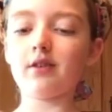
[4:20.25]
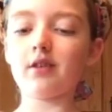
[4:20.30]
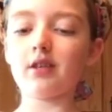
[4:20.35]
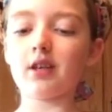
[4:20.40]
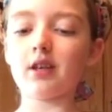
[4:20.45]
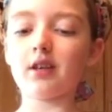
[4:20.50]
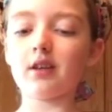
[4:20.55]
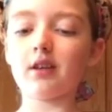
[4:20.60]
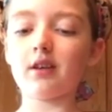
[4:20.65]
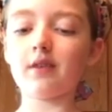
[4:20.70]

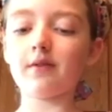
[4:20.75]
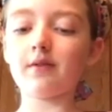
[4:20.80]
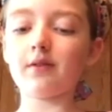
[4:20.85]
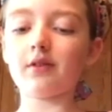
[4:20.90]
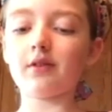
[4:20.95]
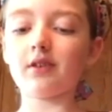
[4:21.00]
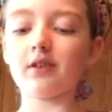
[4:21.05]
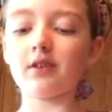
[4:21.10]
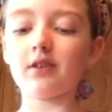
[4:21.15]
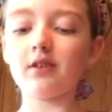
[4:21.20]
Shake it off real
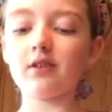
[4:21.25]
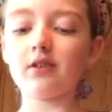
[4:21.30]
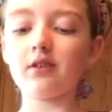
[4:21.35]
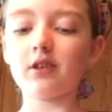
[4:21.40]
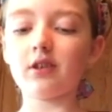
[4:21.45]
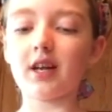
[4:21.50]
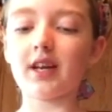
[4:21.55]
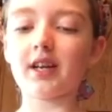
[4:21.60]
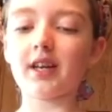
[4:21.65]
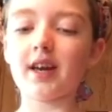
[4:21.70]
good,
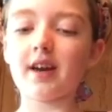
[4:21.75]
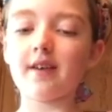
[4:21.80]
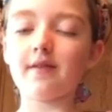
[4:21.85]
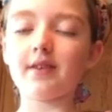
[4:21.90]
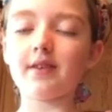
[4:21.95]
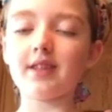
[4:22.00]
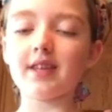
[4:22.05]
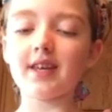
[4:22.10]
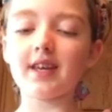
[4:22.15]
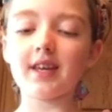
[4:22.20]
try and get
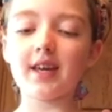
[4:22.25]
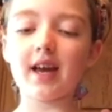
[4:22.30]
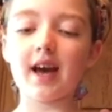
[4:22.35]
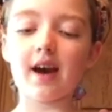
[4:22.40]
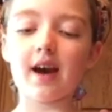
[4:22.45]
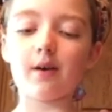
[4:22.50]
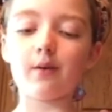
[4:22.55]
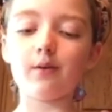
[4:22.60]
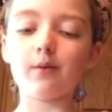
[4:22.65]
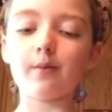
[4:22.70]
everything
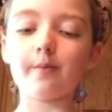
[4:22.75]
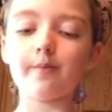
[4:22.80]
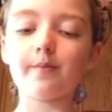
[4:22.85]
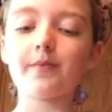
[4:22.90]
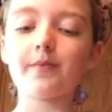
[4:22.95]
out.